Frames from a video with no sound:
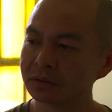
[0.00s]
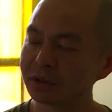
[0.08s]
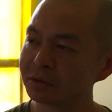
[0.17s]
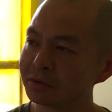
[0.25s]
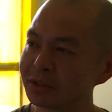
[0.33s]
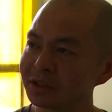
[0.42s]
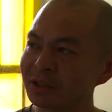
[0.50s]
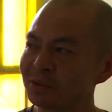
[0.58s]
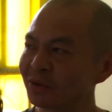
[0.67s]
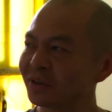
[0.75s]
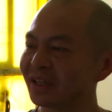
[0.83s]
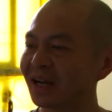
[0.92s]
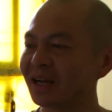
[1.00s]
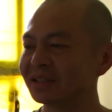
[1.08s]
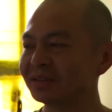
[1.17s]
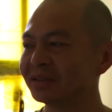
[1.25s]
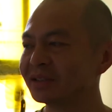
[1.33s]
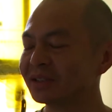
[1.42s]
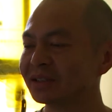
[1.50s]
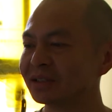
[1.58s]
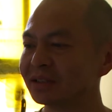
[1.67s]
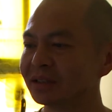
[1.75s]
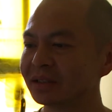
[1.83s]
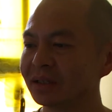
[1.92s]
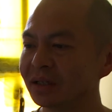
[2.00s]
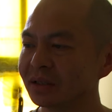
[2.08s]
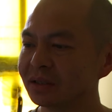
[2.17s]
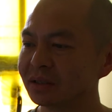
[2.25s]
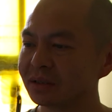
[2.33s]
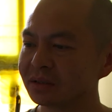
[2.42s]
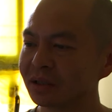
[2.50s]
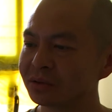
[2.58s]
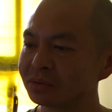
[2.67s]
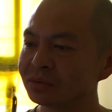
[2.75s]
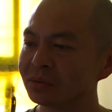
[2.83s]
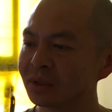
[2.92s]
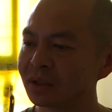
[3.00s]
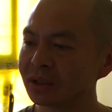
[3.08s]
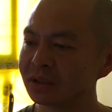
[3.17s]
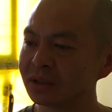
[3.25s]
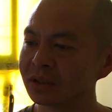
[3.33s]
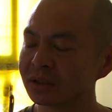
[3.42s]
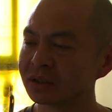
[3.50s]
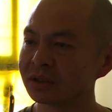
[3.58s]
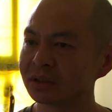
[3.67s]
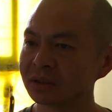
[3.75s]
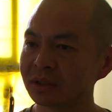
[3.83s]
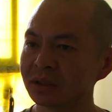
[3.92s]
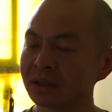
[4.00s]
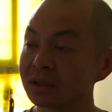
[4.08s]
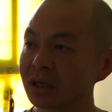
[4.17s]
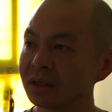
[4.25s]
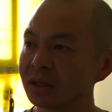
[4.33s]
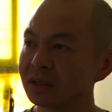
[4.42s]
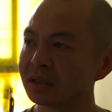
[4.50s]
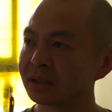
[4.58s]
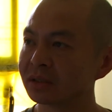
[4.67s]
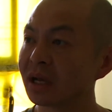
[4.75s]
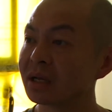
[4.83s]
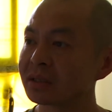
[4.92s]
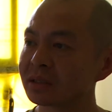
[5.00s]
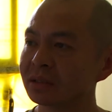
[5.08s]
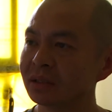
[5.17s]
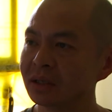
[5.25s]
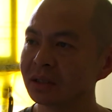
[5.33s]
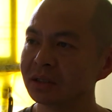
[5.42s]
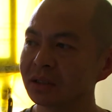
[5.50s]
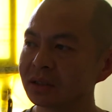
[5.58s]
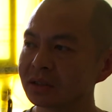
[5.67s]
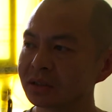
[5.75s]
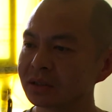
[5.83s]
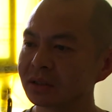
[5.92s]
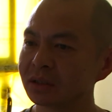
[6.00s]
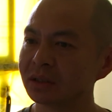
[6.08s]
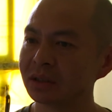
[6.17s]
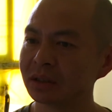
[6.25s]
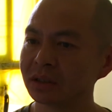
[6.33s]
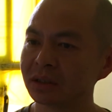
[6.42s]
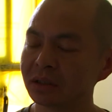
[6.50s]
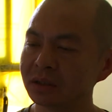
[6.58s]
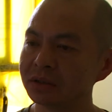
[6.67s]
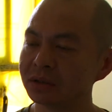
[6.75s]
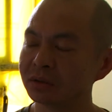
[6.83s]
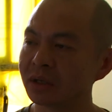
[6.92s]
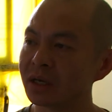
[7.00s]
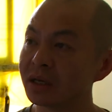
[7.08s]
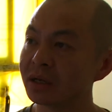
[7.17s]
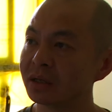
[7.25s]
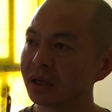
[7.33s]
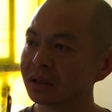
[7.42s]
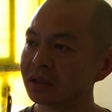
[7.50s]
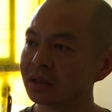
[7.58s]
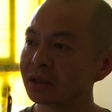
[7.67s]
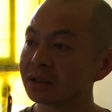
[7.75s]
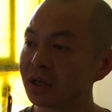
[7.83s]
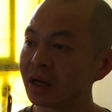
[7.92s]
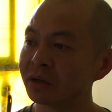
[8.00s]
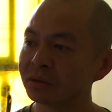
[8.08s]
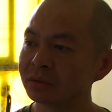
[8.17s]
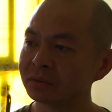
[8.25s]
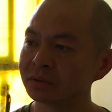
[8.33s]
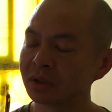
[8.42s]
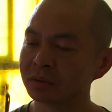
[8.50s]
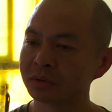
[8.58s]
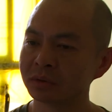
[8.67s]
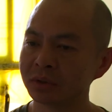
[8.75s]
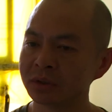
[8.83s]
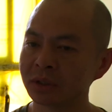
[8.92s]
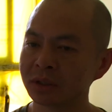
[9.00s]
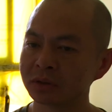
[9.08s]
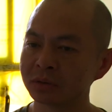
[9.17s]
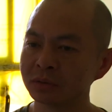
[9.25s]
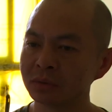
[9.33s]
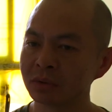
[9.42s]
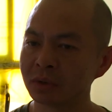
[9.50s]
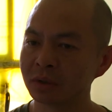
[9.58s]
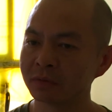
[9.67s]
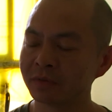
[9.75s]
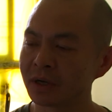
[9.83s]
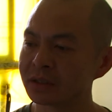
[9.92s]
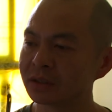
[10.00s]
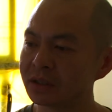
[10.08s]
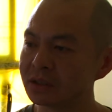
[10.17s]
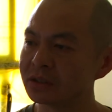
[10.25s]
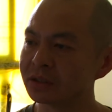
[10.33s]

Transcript: We have a lot of experience with SARS in 2003 and also the avian flu in 2009 and 2010. So we have a lot of experience to handle with the outbreak of infectious diseases.